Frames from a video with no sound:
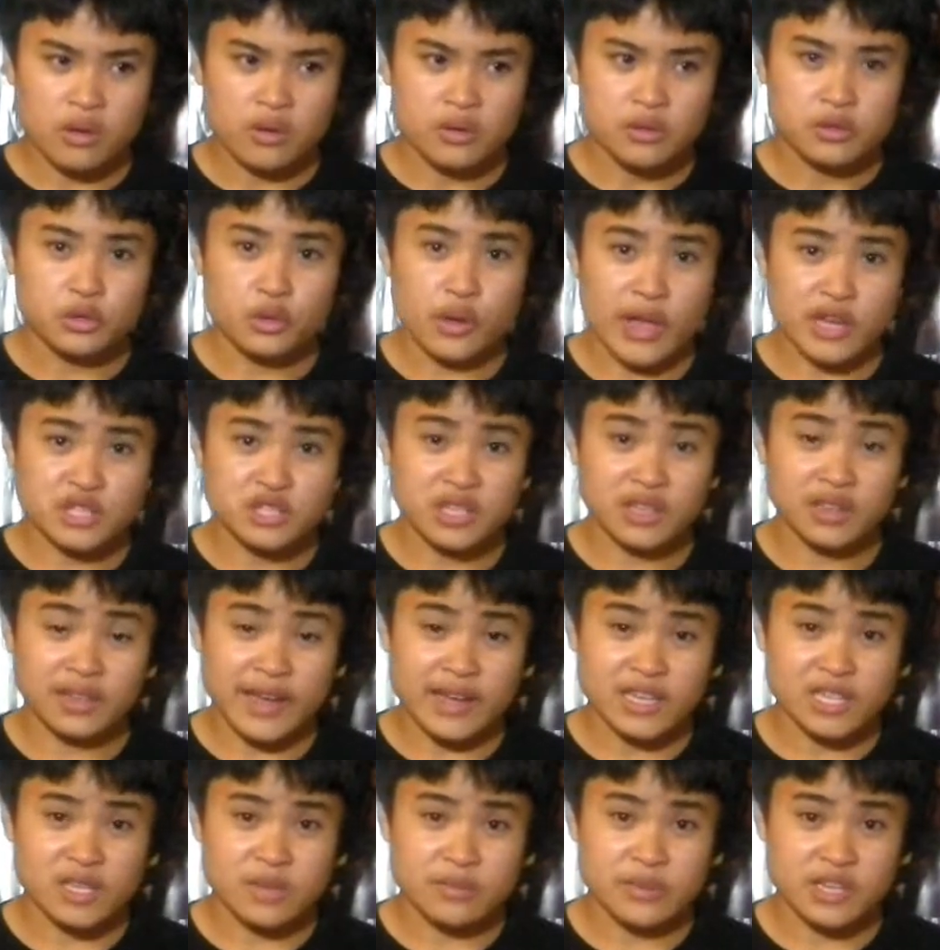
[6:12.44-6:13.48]
you actually
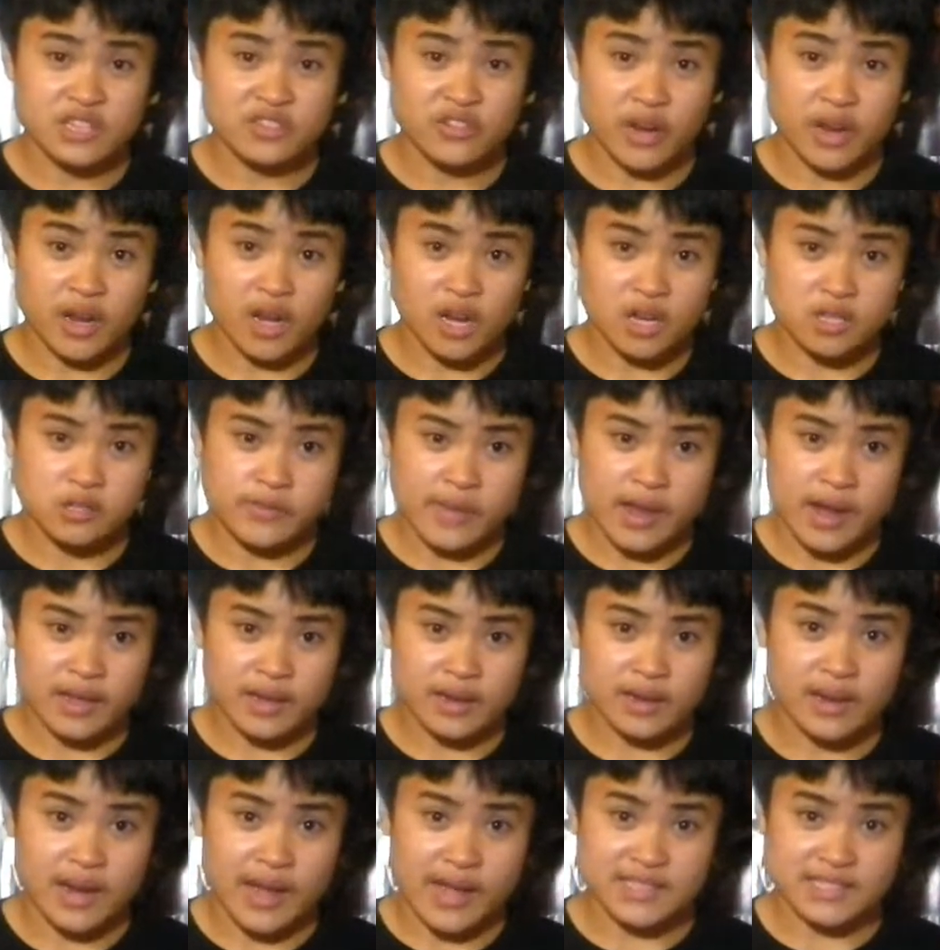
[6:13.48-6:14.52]
liked him. He's very
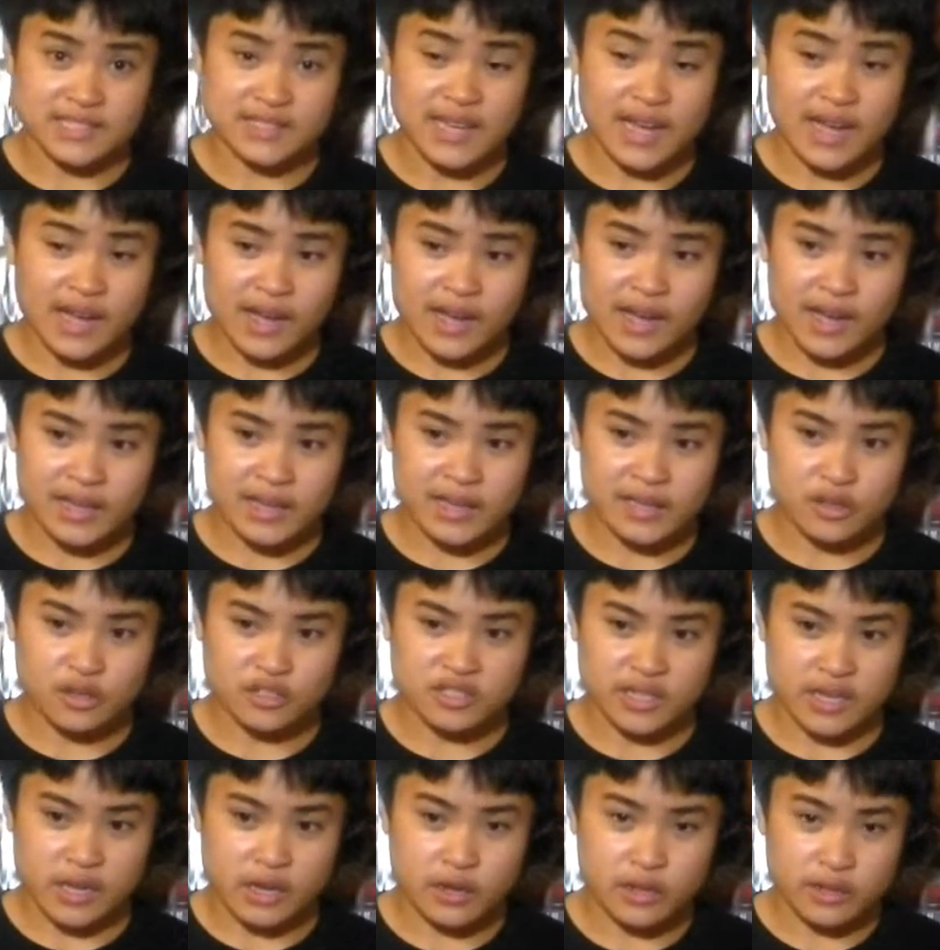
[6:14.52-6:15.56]
charismatic, a nice guy, he looks
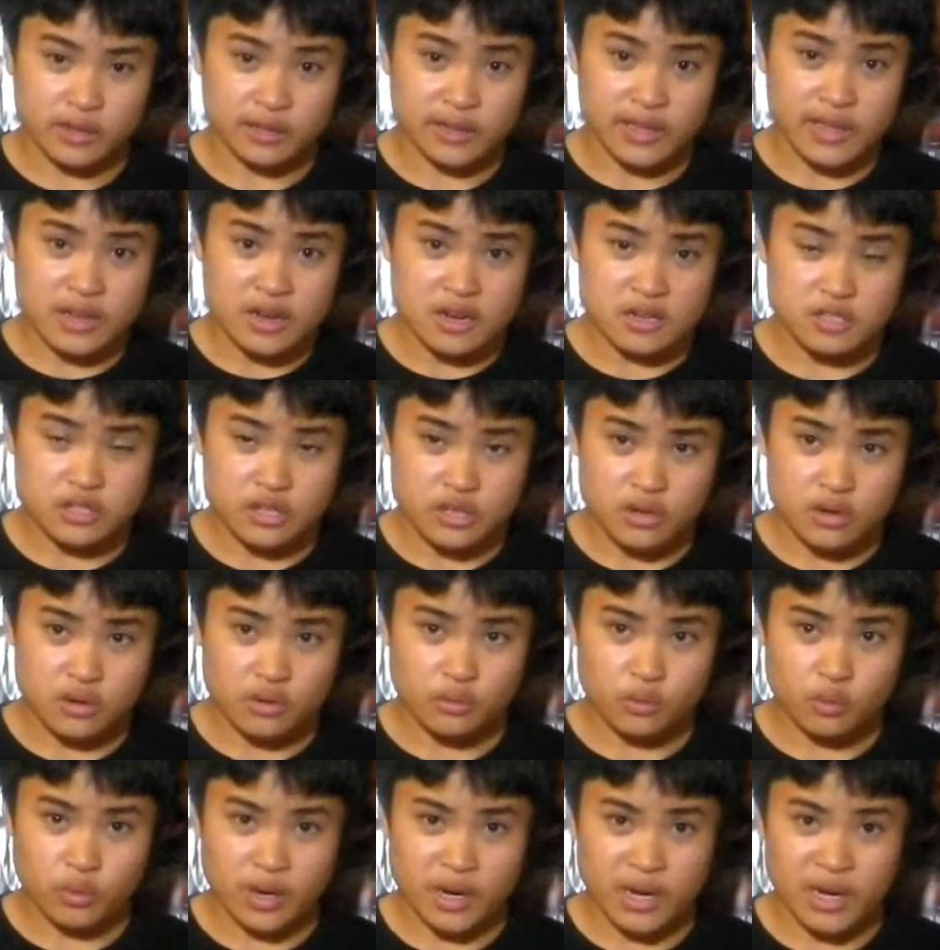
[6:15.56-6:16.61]
like a good leader too,
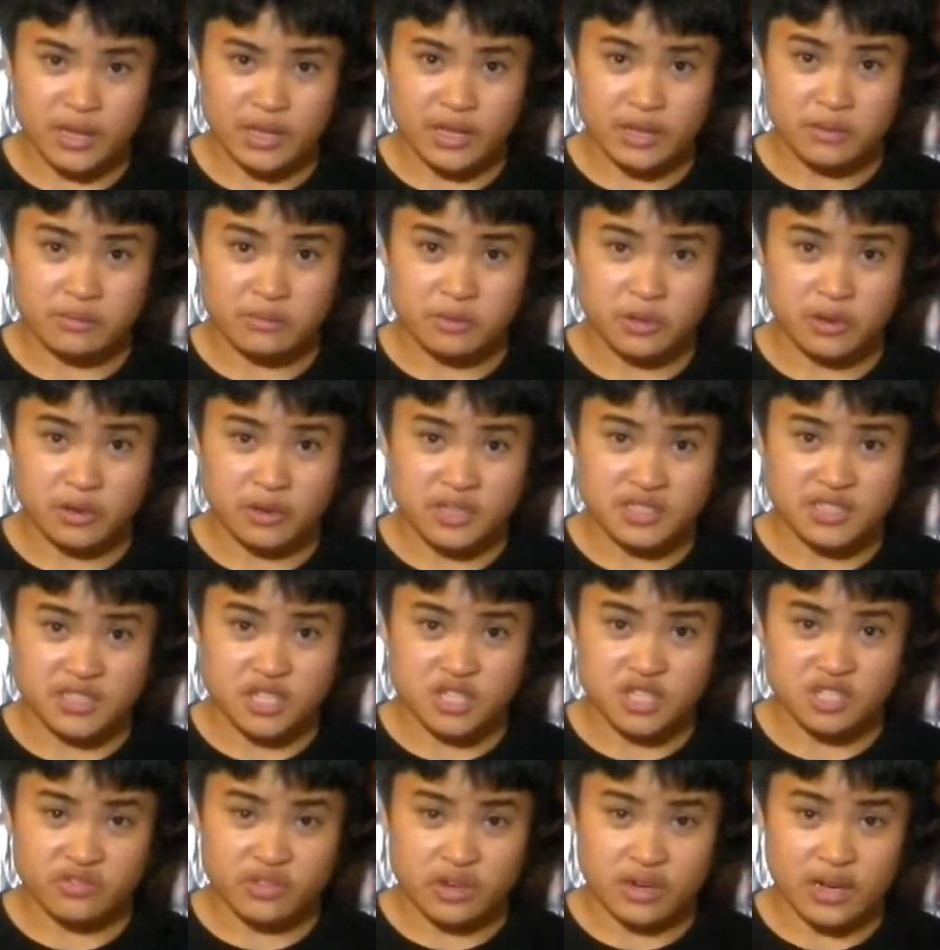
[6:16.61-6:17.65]
wanting to get good
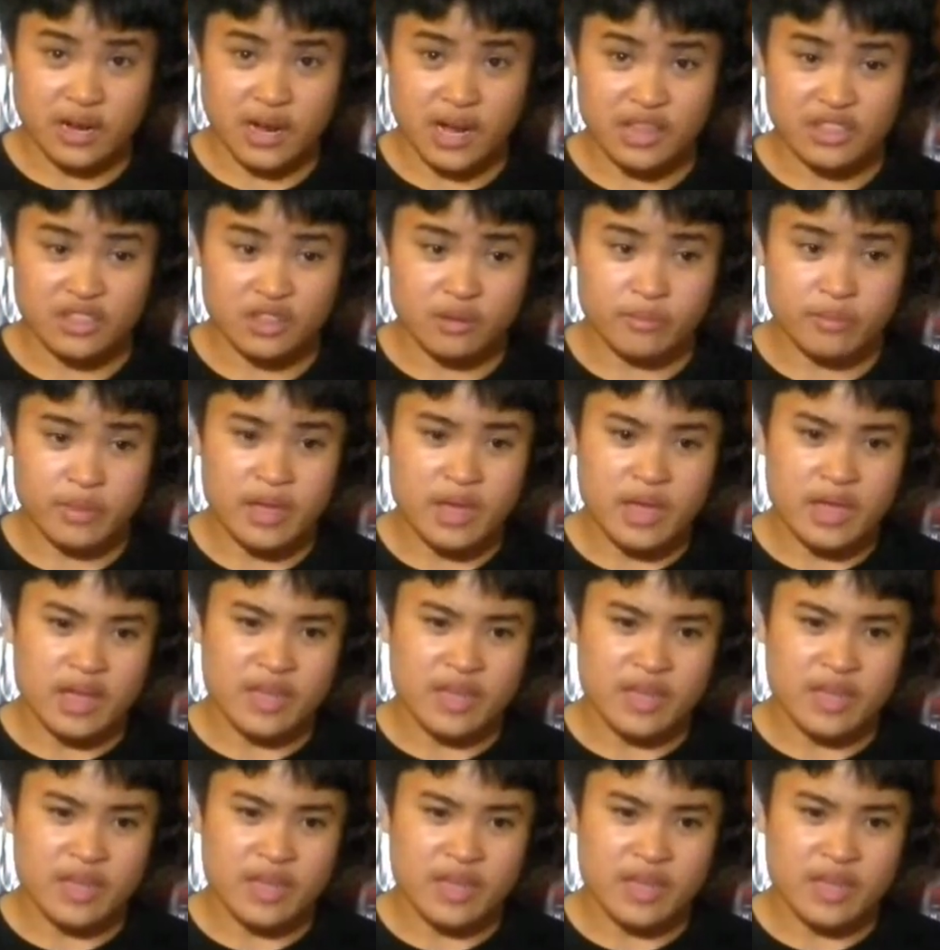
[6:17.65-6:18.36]
decisions for Gotham.